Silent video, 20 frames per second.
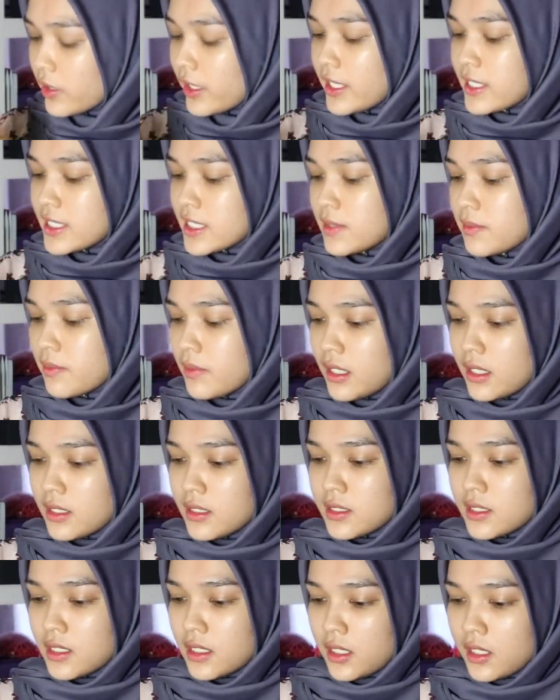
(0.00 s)
Okay, it
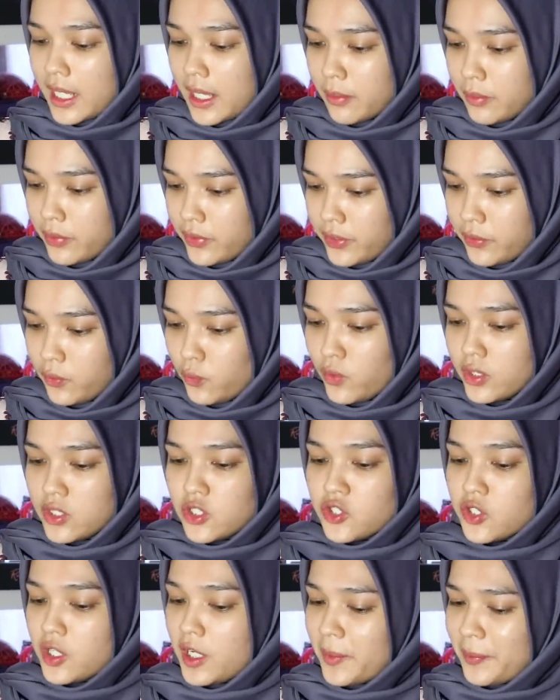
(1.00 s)
smells like lemon,
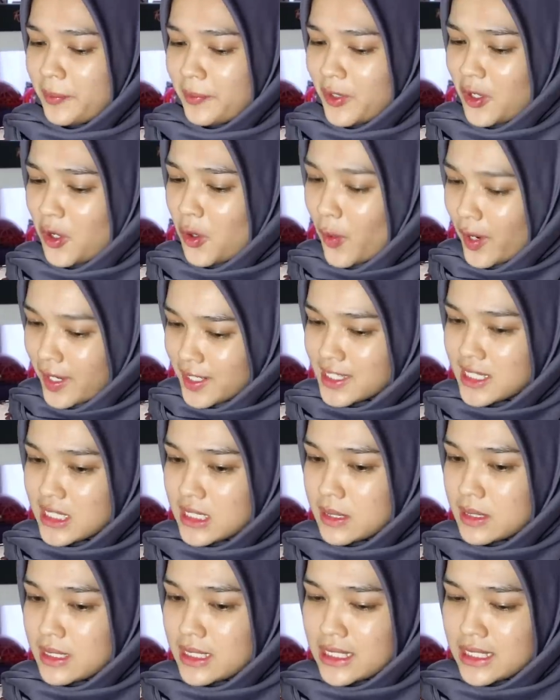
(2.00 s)
which I'm quite
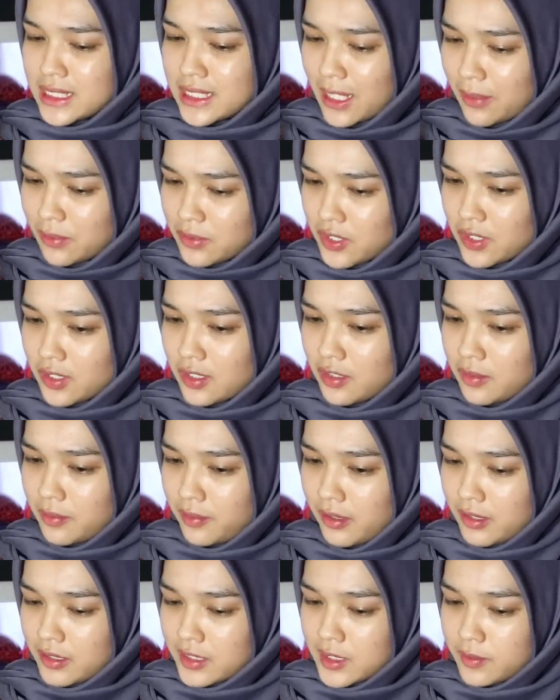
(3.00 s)

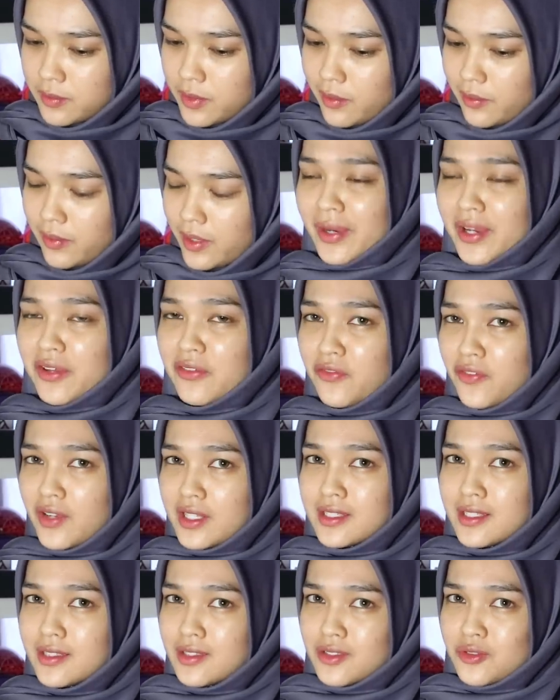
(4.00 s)
skeptical about, but my
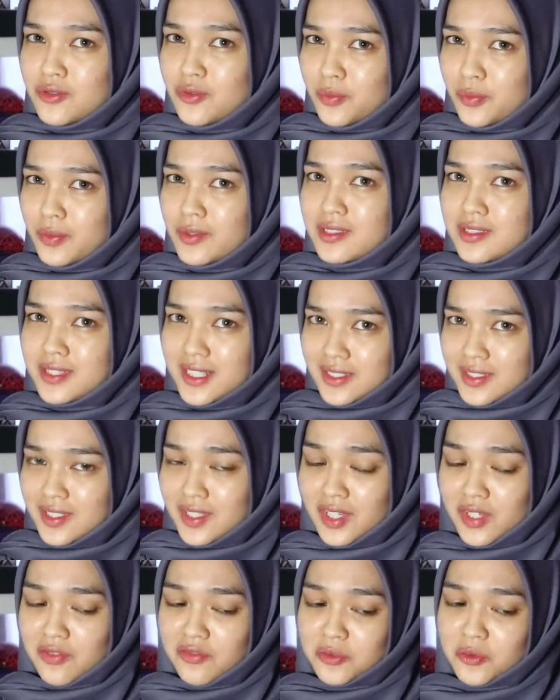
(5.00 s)
face is super
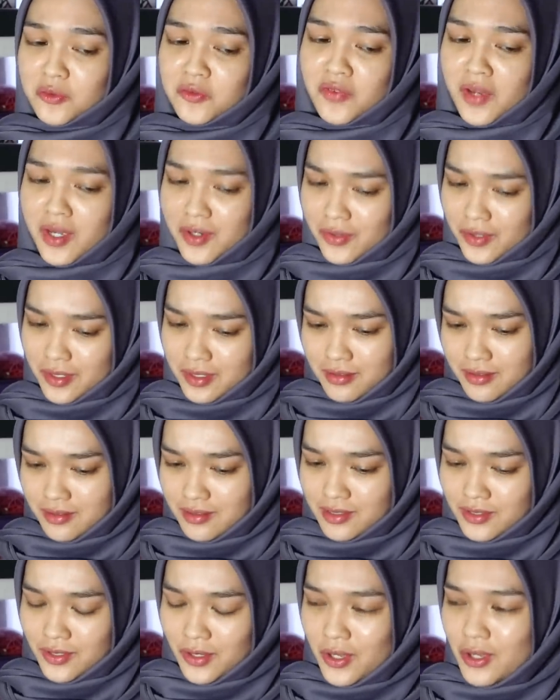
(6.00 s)
sensitive to
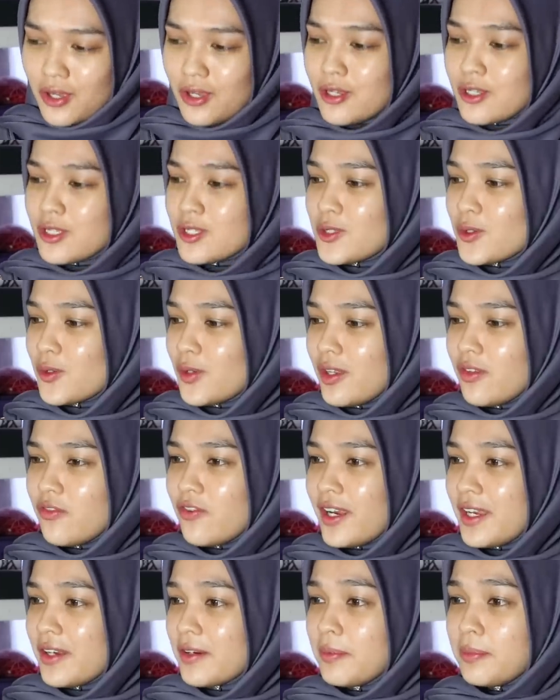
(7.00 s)
fragrance. So
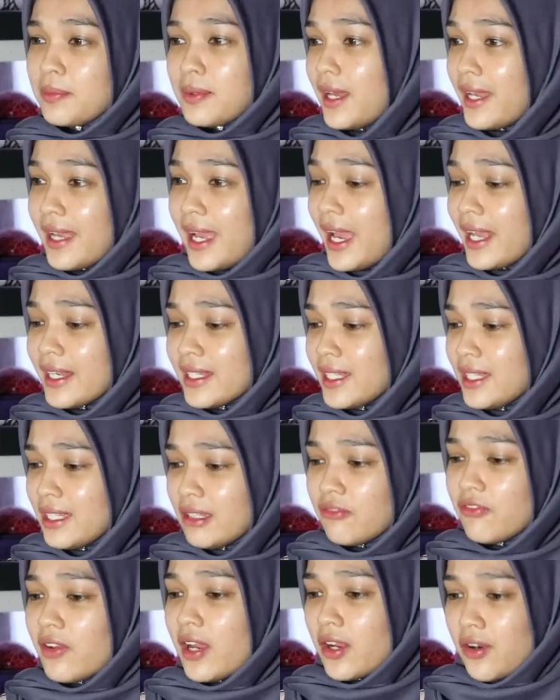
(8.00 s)
if I apply
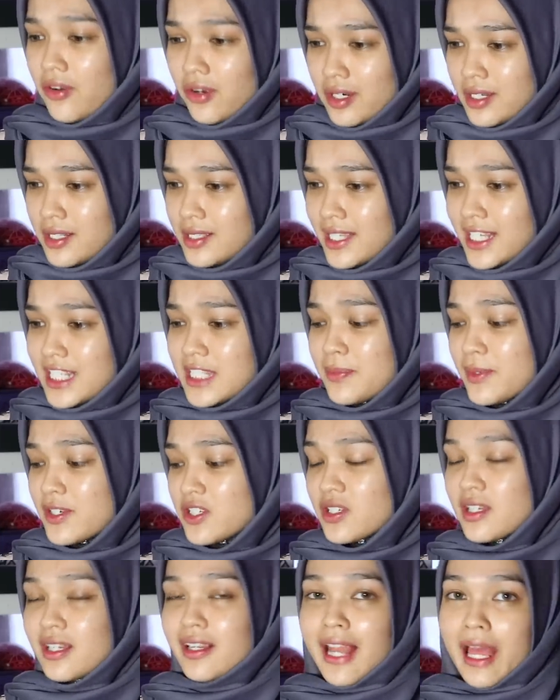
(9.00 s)
any fragrance,
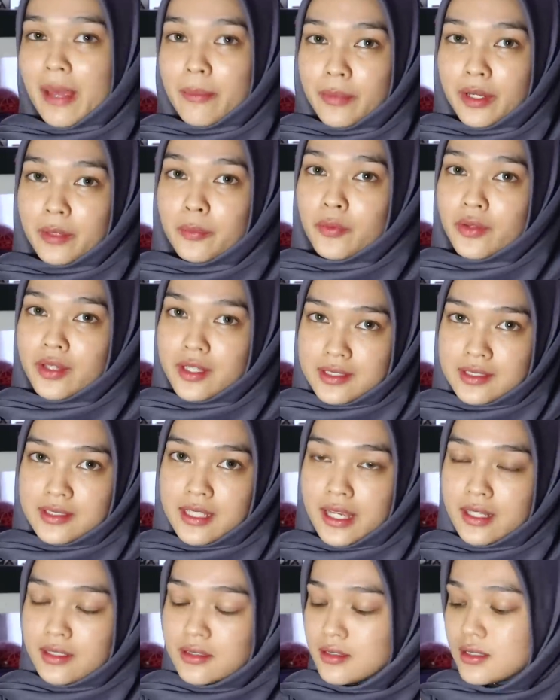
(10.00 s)
especially lemon punya
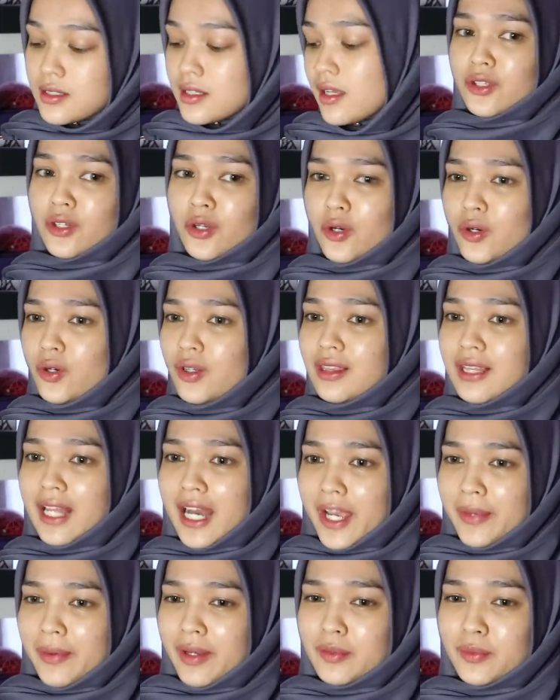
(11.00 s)
scent, you know,
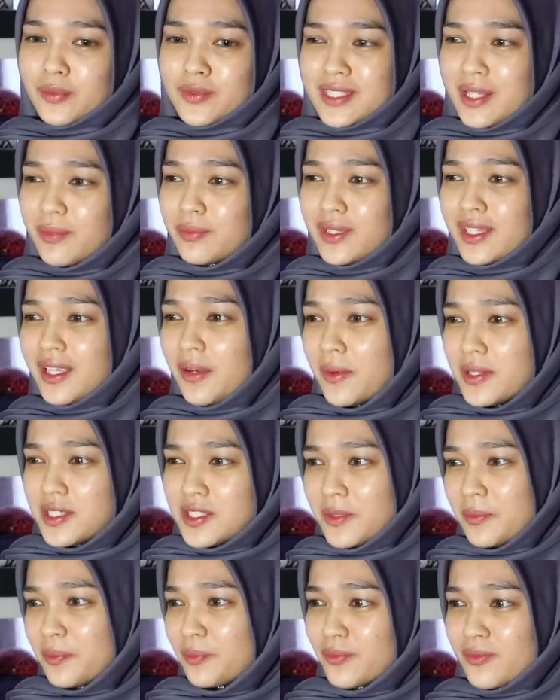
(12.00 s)
lime or something yang
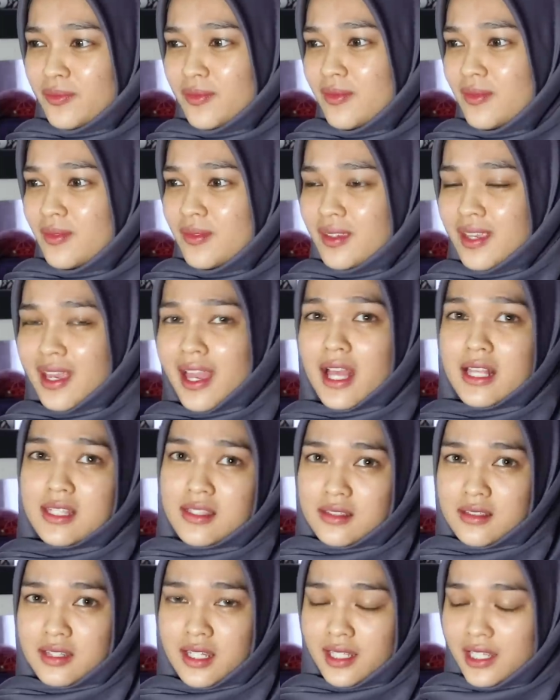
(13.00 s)
macam
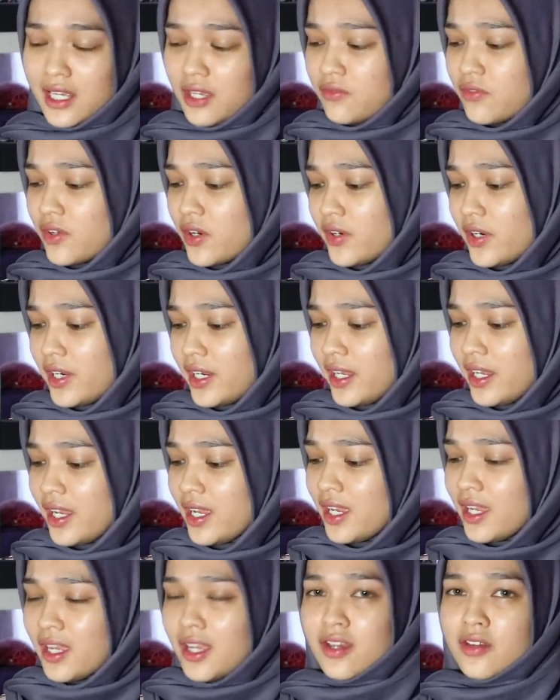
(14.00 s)
acidic and
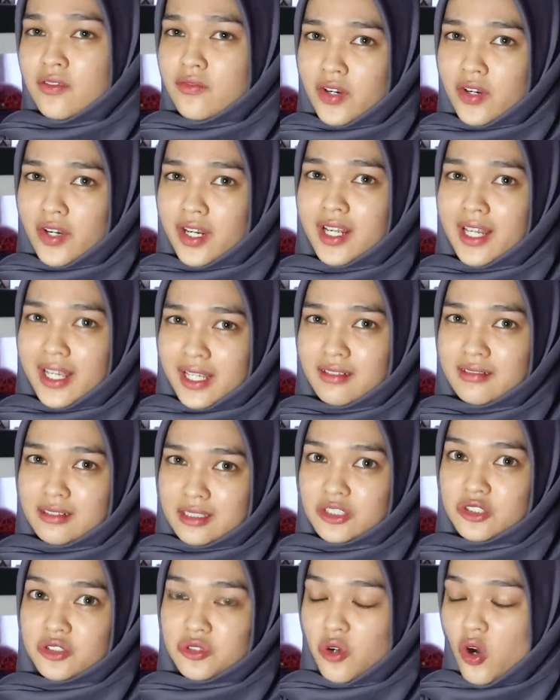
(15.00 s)
very, very
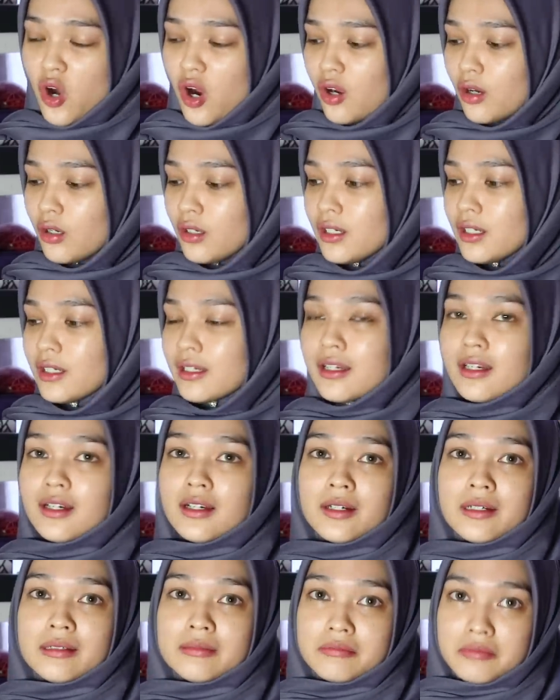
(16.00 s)
like strong,
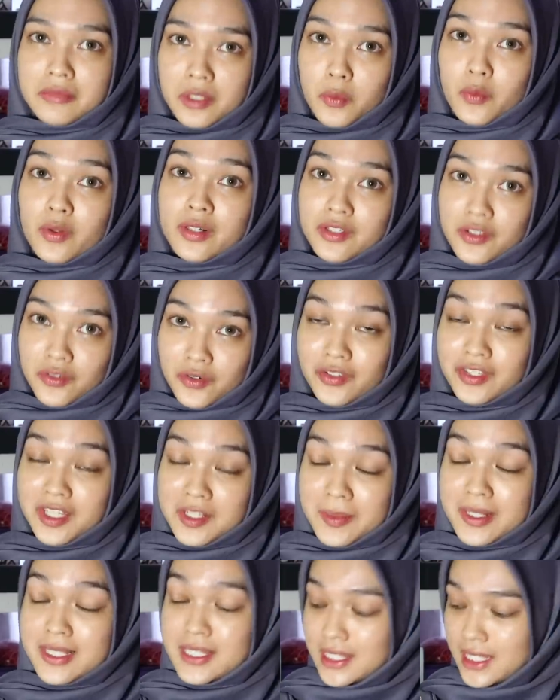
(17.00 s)
it will
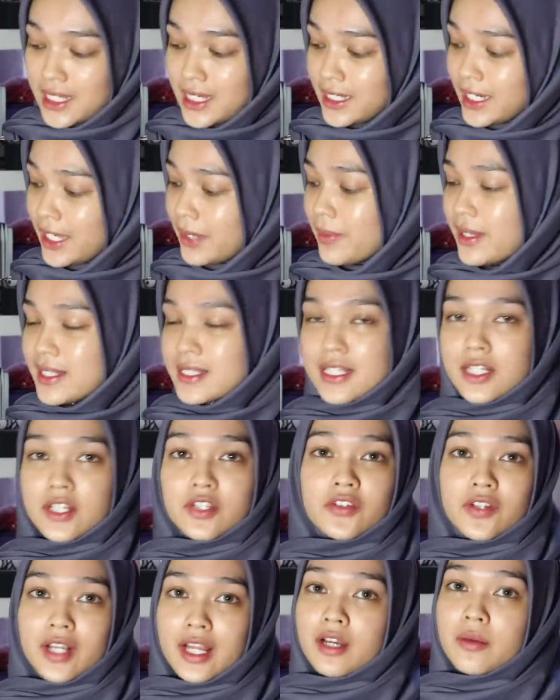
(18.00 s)
irritate my skin and my
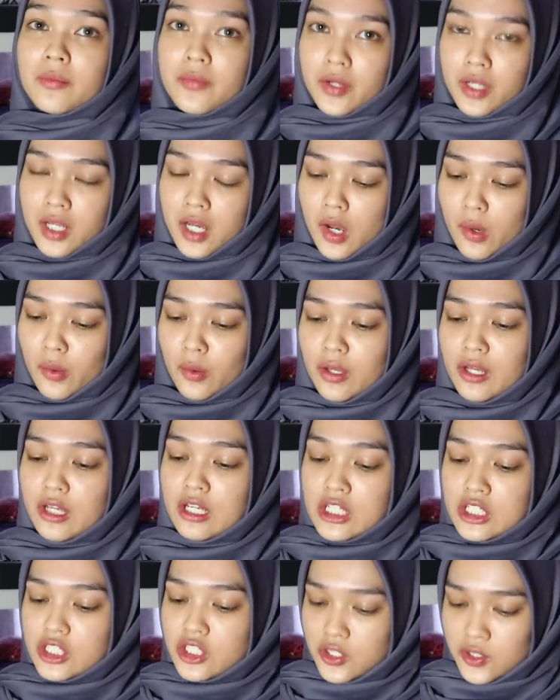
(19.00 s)
skin literally can break out.
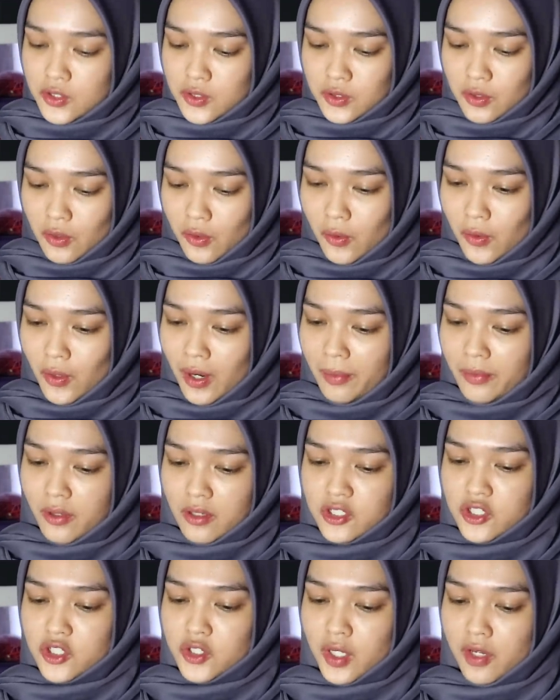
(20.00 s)
So
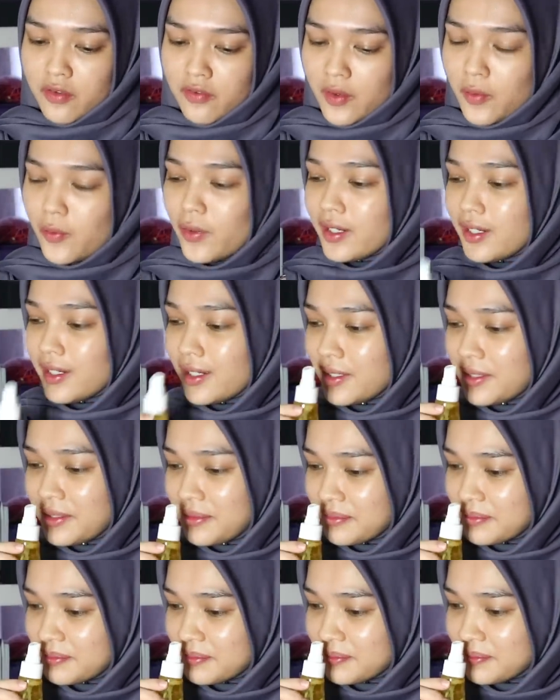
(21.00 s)
I'm not sure if I
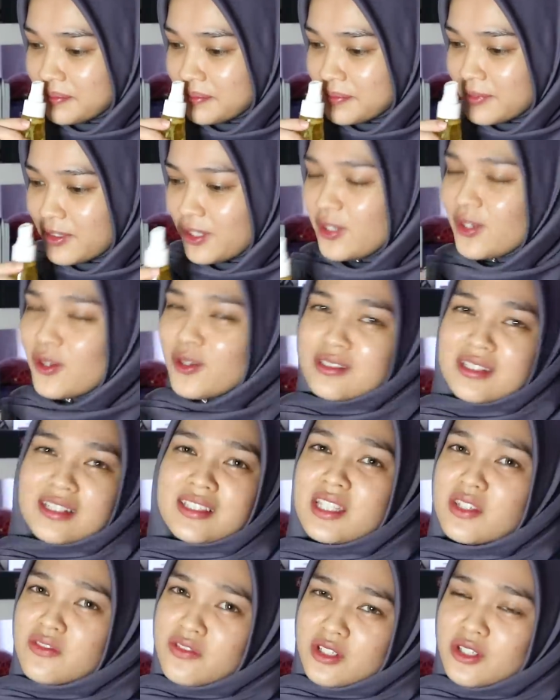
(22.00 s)
wanna, you know,
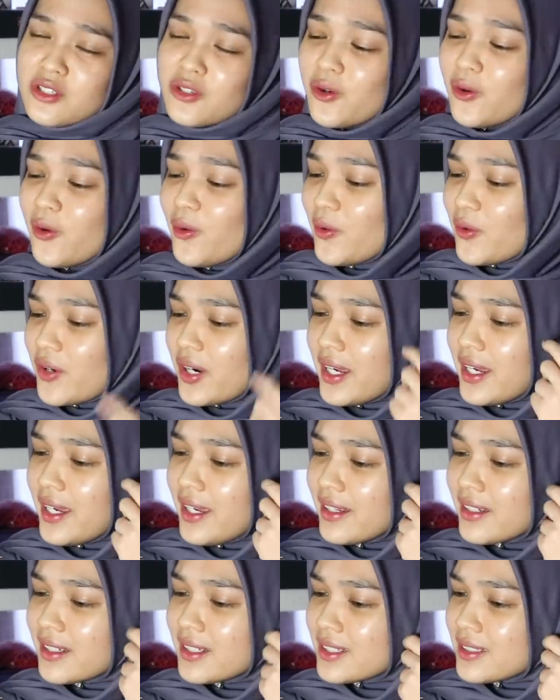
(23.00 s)
just give it a go,
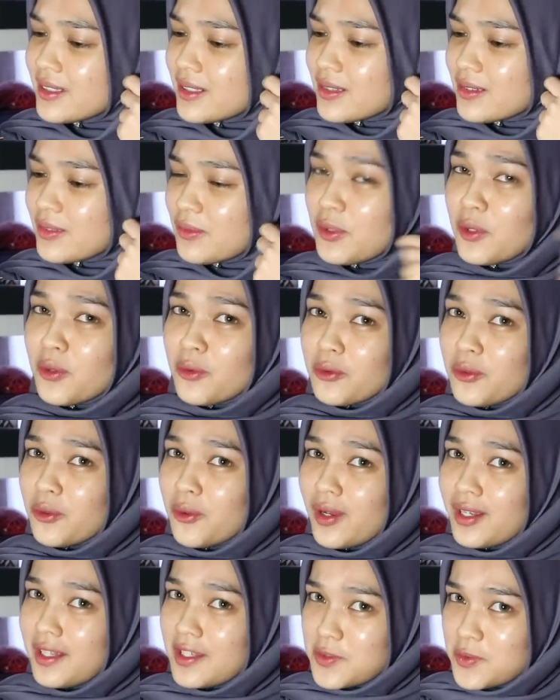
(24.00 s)
right? We
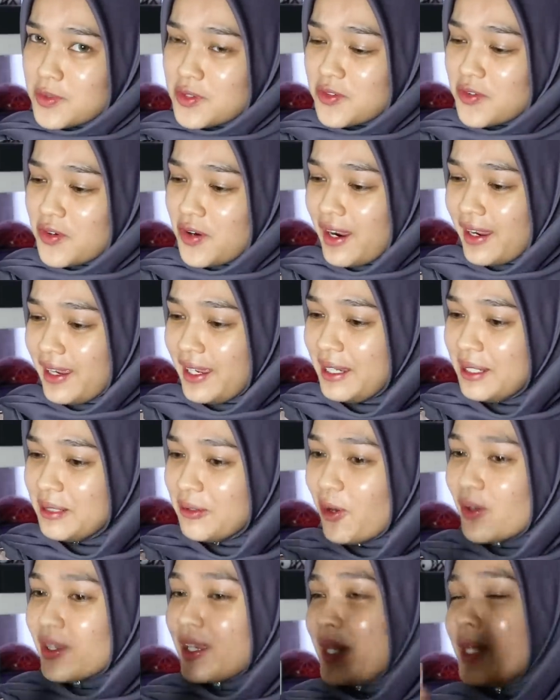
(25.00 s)
don't know unless we try.
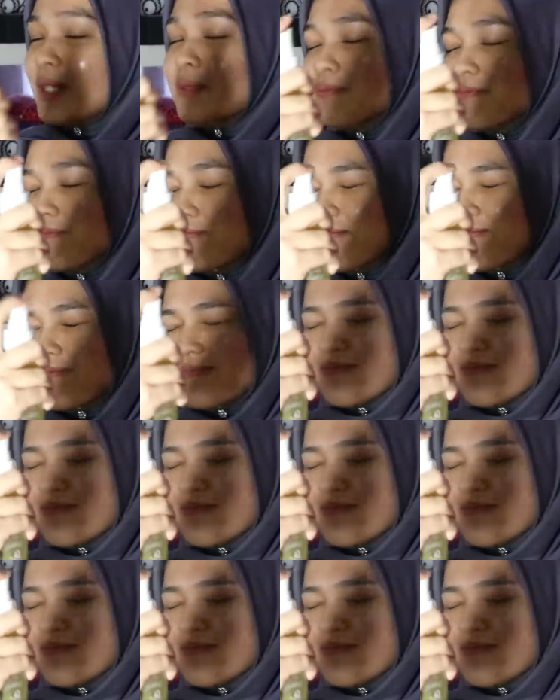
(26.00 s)
Okay.